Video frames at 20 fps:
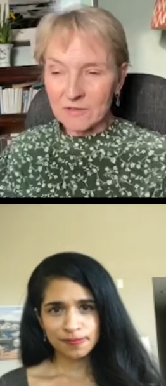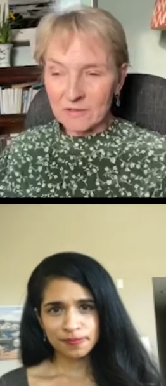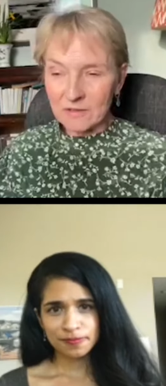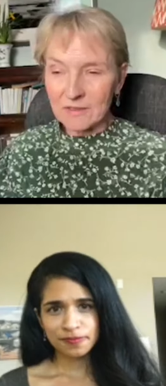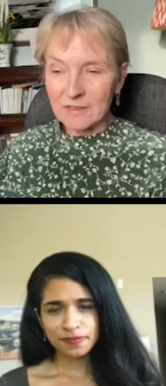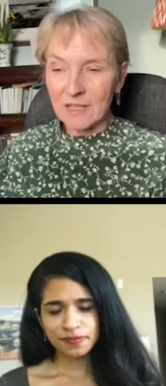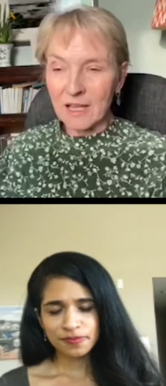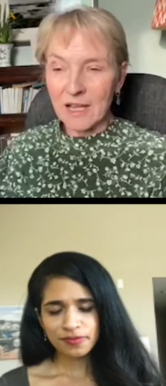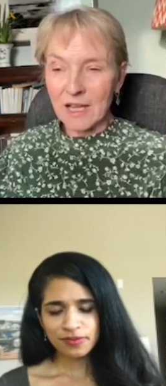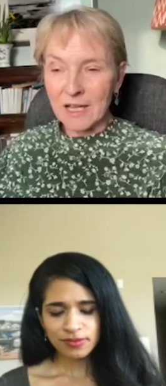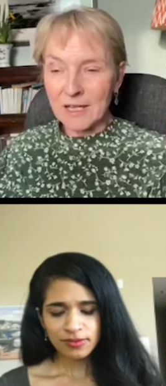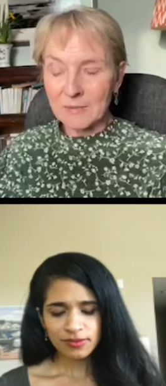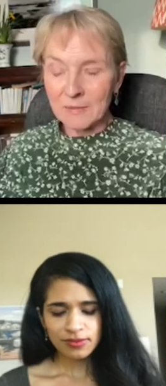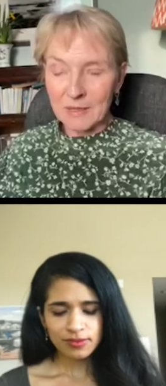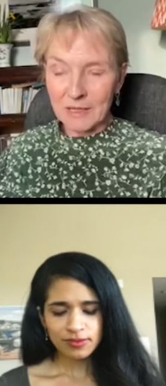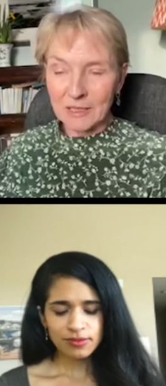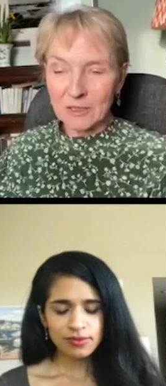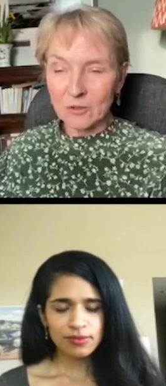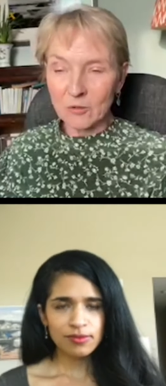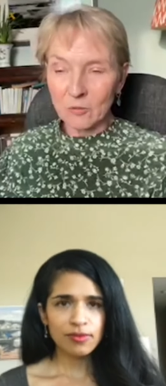Speaker 1: and time
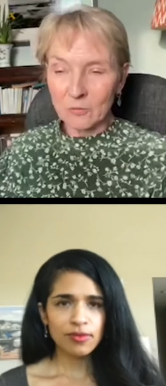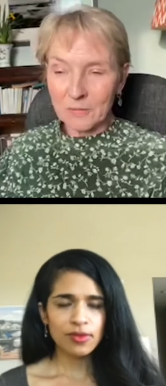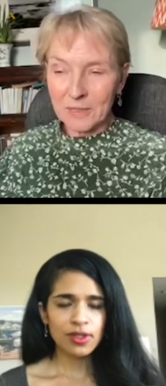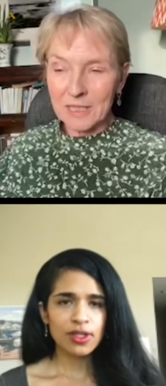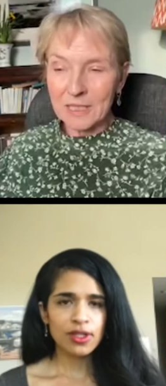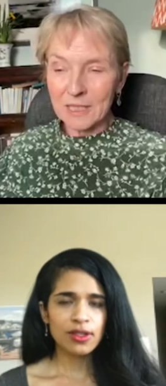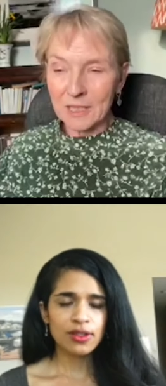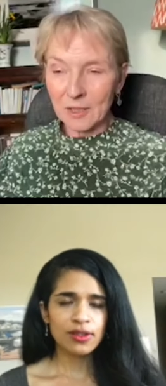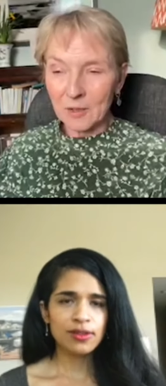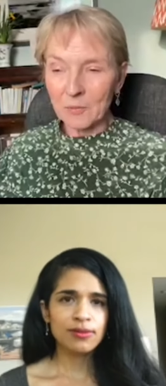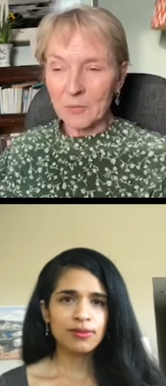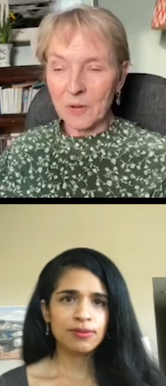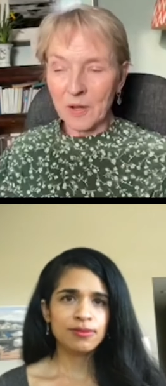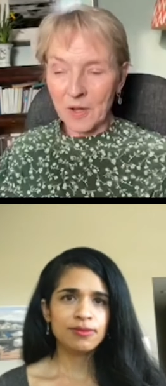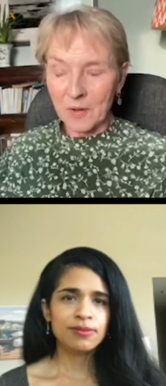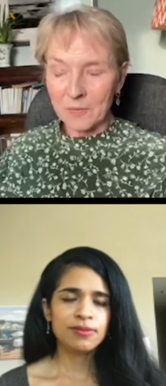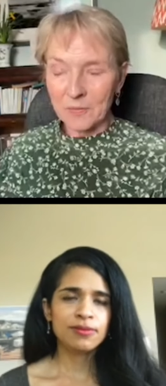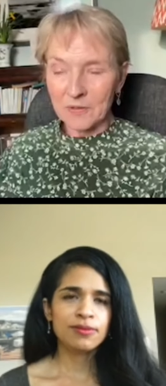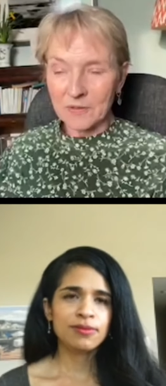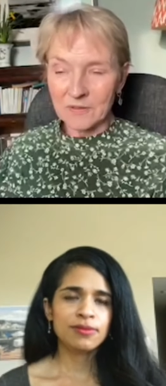and your meaning and
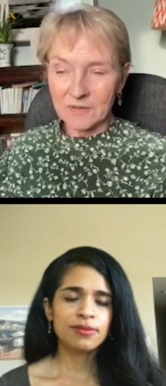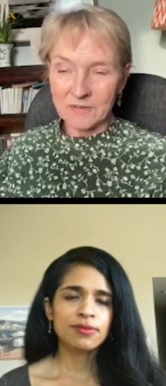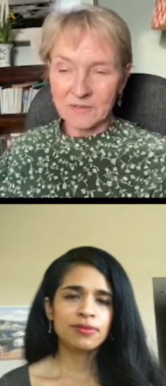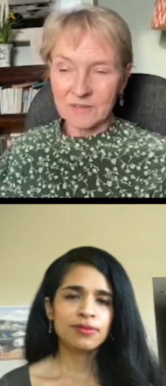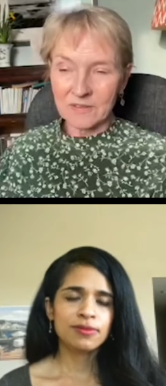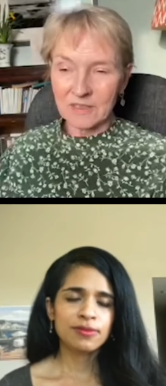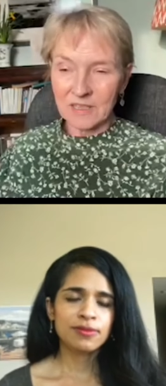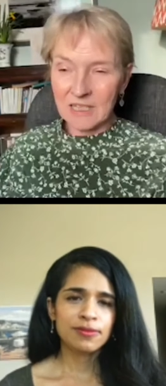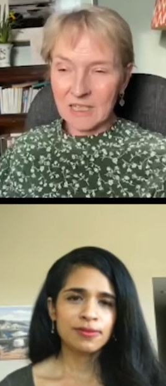purpose,